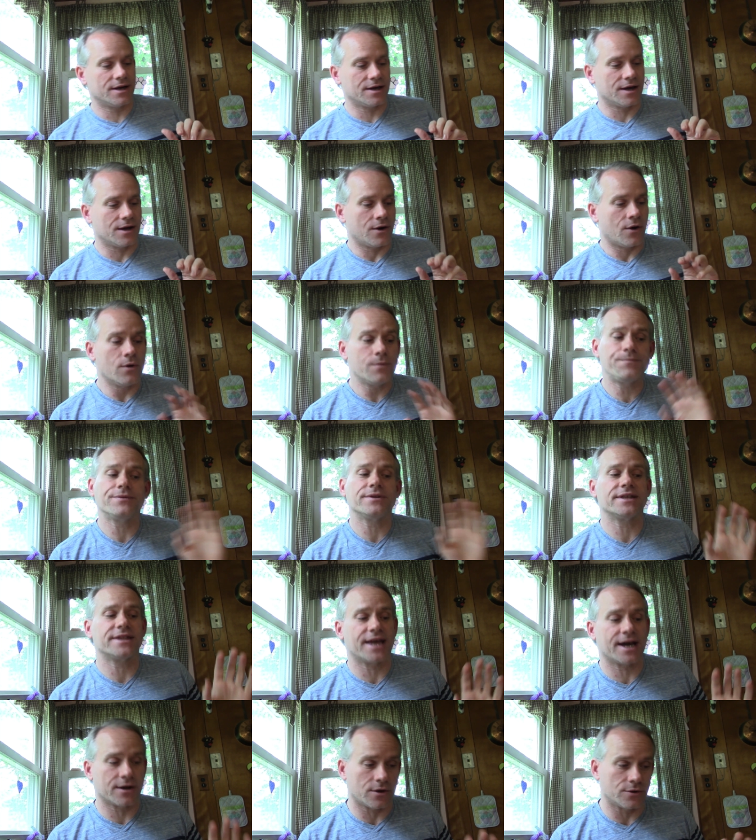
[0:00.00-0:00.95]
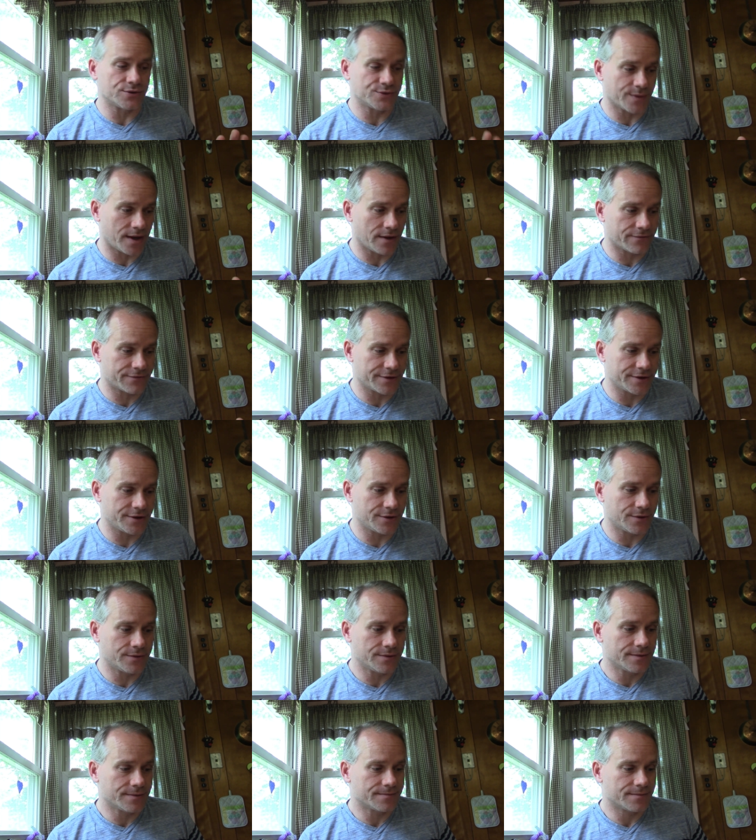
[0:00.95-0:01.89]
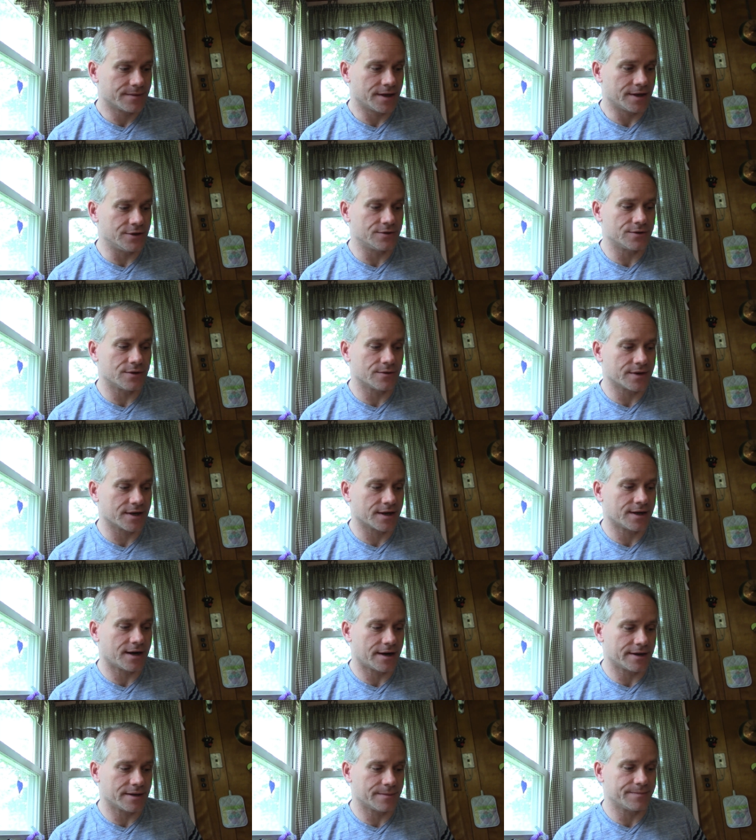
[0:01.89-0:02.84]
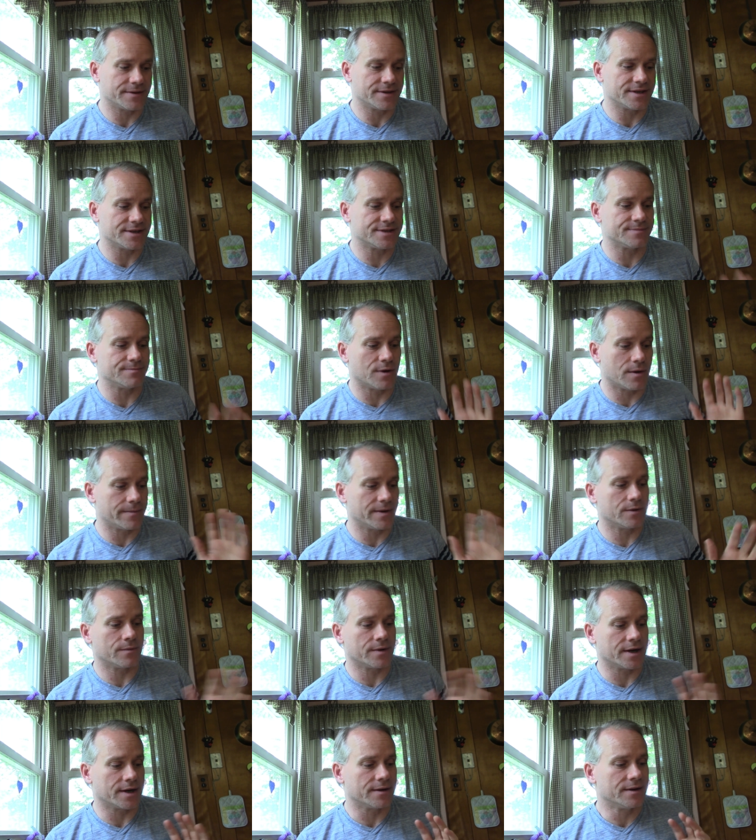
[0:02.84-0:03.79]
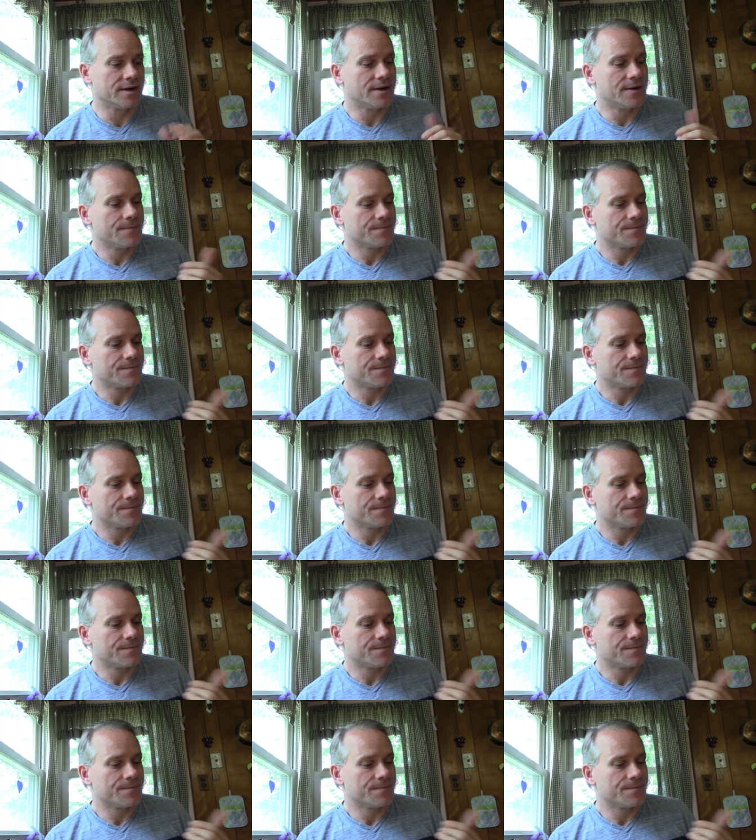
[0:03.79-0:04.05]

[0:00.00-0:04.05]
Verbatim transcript: hopefully that goes well for you and you don't get caught up in this moment where,